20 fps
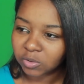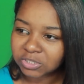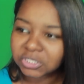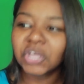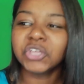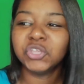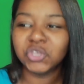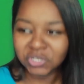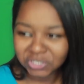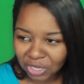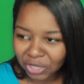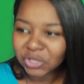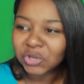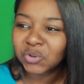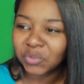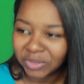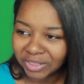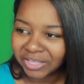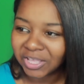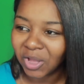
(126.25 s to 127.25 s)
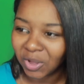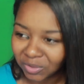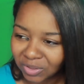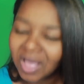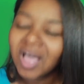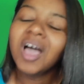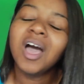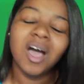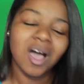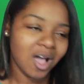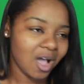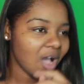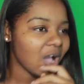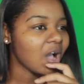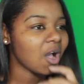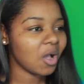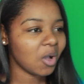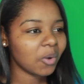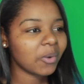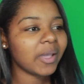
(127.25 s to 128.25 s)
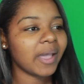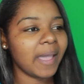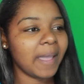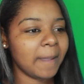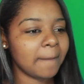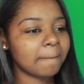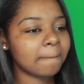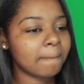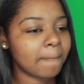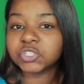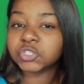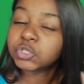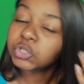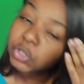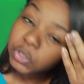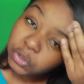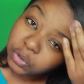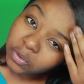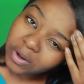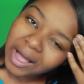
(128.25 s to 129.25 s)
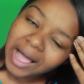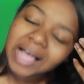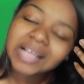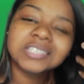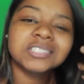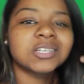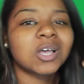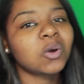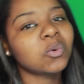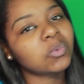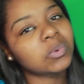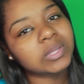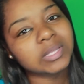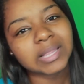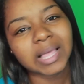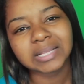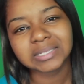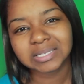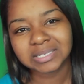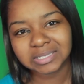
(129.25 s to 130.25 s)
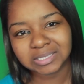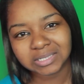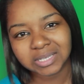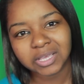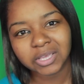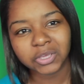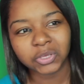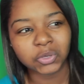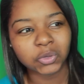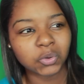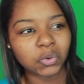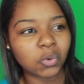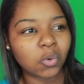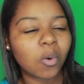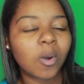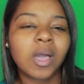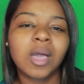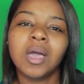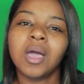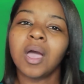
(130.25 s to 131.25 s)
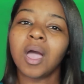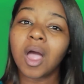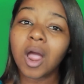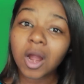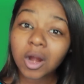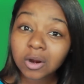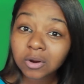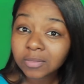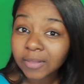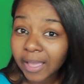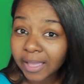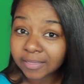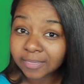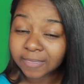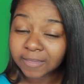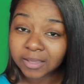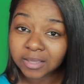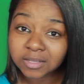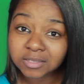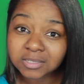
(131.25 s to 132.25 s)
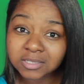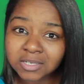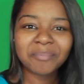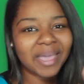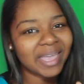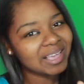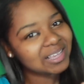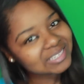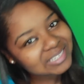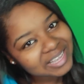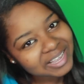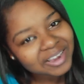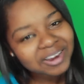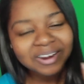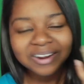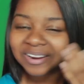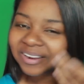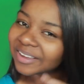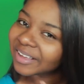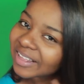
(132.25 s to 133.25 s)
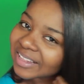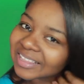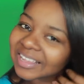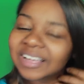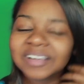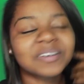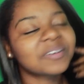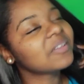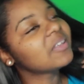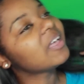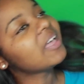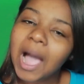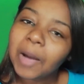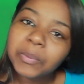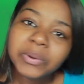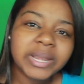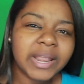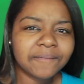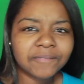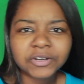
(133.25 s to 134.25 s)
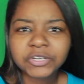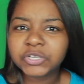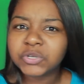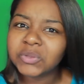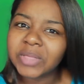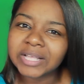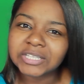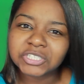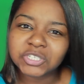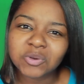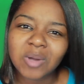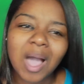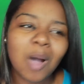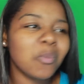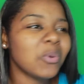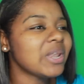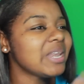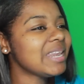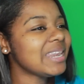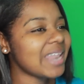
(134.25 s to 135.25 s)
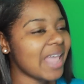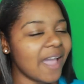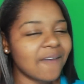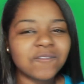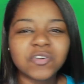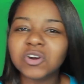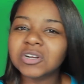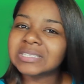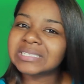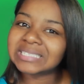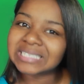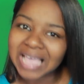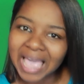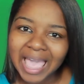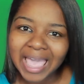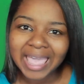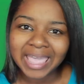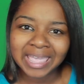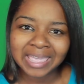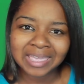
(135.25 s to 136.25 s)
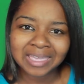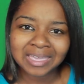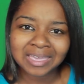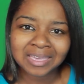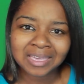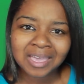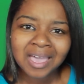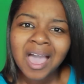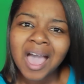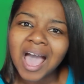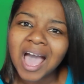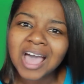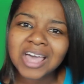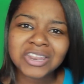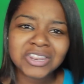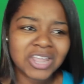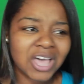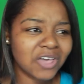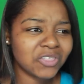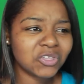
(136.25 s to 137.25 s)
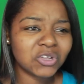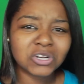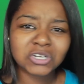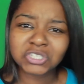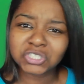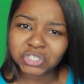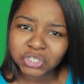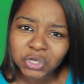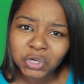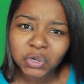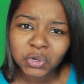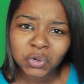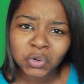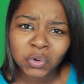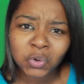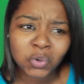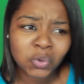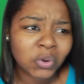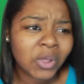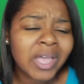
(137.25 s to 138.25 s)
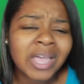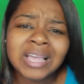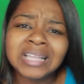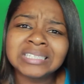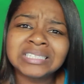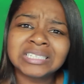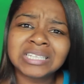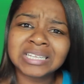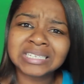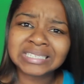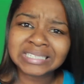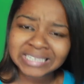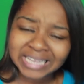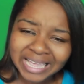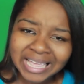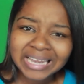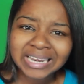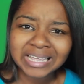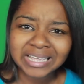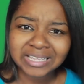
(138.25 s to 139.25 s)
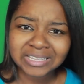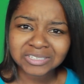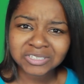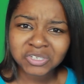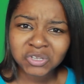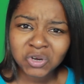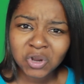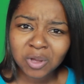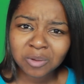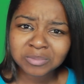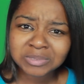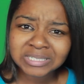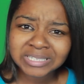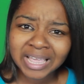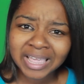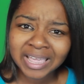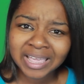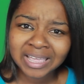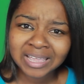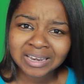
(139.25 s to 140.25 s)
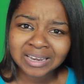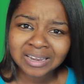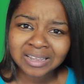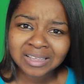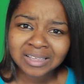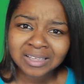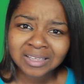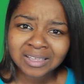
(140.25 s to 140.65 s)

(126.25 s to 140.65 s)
So you really gonna... Oh, okay. Drew, I don't really like to see you hurt like this. Bae is here, hello. I would never do that to you. I would never take another dude to Denny's, you know what I'm saying?